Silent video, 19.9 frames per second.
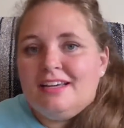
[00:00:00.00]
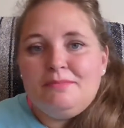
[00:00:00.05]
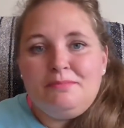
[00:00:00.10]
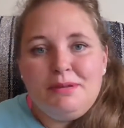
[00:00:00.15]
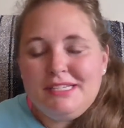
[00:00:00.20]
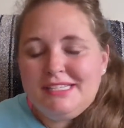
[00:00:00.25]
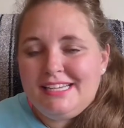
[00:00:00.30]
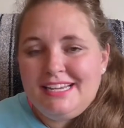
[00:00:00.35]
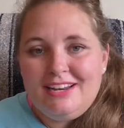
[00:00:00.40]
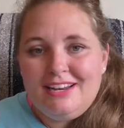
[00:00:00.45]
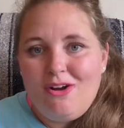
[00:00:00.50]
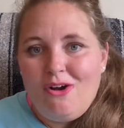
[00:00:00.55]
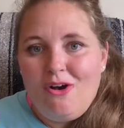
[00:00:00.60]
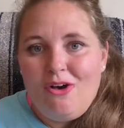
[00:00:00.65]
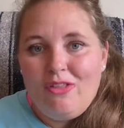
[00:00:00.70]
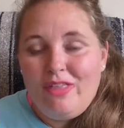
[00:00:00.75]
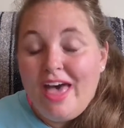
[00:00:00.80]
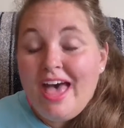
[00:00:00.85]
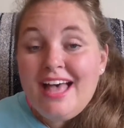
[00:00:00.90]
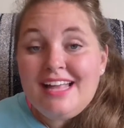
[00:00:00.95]
busy and
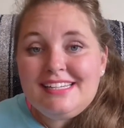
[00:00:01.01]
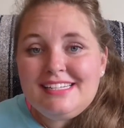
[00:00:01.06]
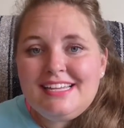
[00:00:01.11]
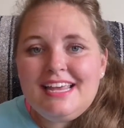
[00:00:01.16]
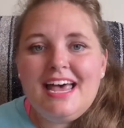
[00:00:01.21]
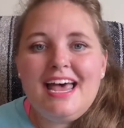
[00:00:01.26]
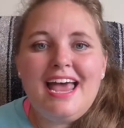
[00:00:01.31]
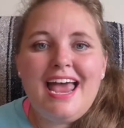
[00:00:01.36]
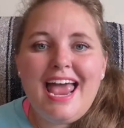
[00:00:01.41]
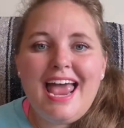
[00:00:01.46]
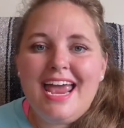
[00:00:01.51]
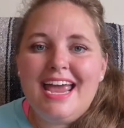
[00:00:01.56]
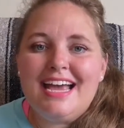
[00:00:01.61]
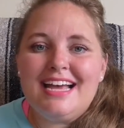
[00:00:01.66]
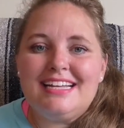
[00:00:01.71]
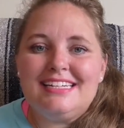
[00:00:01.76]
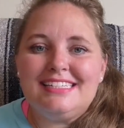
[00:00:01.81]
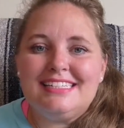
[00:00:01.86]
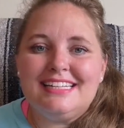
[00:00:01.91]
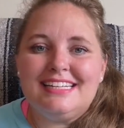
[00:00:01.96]
all that.
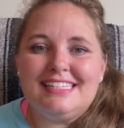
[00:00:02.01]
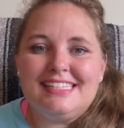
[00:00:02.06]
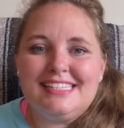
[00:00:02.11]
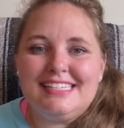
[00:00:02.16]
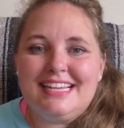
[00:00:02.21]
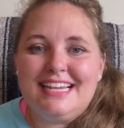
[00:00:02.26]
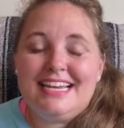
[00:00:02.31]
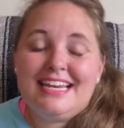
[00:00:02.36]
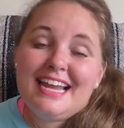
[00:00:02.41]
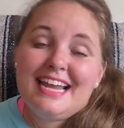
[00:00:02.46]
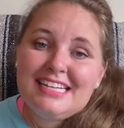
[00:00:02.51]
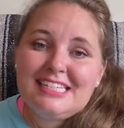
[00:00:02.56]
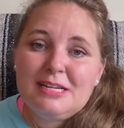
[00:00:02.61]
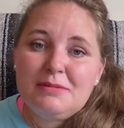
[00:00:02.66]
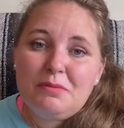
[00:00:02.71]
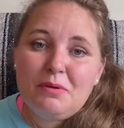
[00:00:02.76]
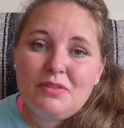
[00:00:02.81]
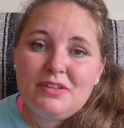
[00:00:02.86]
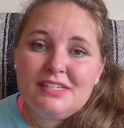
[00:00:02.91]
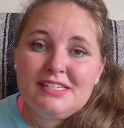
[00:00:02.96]
And let's see, next
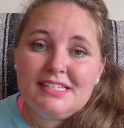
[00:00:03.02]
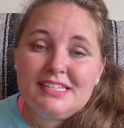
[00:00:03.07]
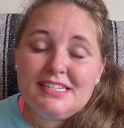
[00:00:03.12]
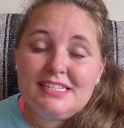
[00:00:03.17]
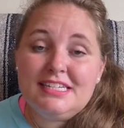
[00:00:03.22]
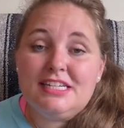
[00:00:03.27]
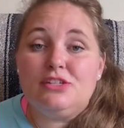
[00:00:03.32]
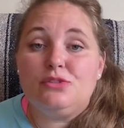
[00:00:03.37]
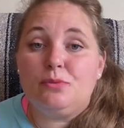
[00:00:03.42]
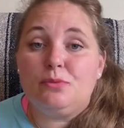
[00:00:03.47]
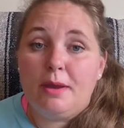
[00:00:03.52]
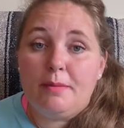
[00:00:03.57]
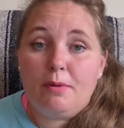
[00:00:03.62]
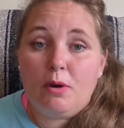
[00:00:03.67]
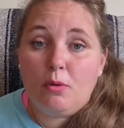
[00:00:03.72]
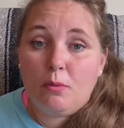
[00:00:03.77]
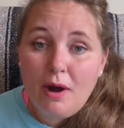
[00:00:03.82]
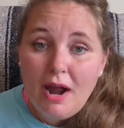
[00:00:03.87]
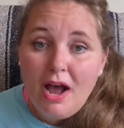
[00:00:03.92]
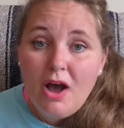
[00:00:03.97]
up on this list is
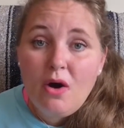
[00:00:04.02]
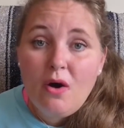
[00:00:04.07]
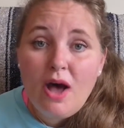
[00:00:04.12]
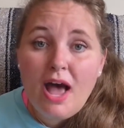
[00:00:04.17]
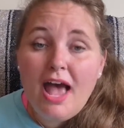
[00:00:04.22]
Rainbow Rowell.